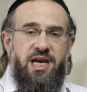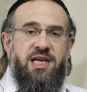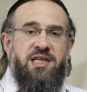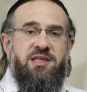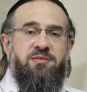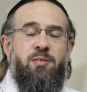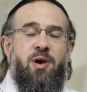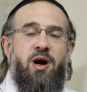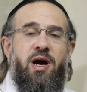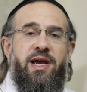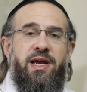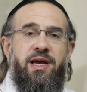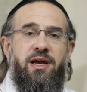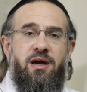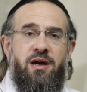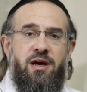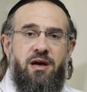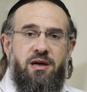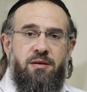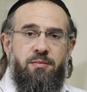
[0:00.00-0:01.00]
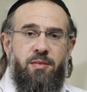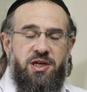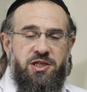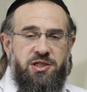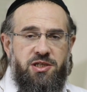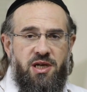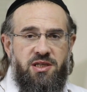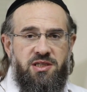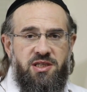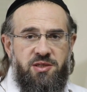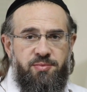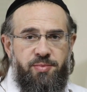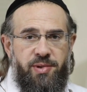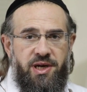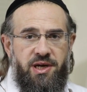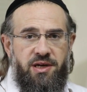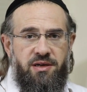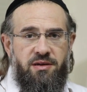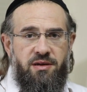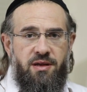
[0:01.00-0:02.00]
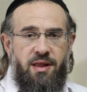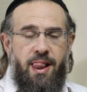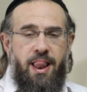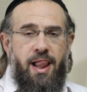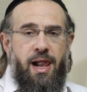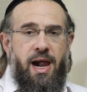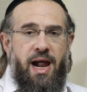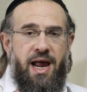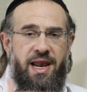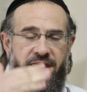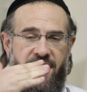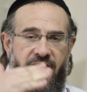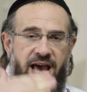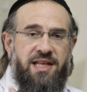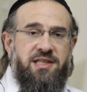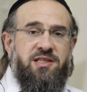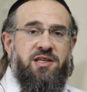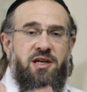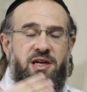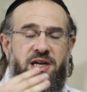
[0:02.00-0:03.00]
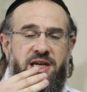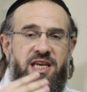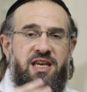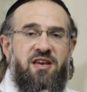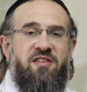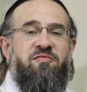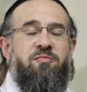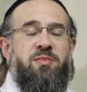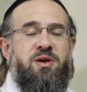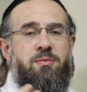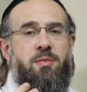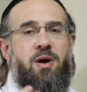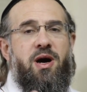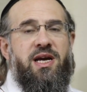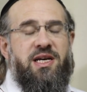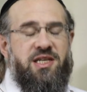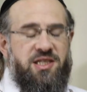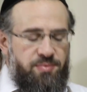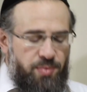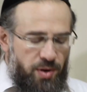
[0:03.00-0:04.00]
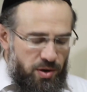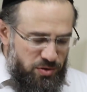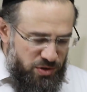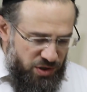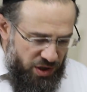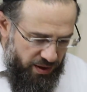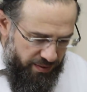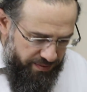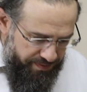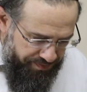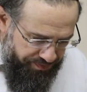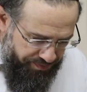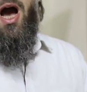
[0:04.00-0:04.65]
is my shutter speed, and that's going to give me my exposure.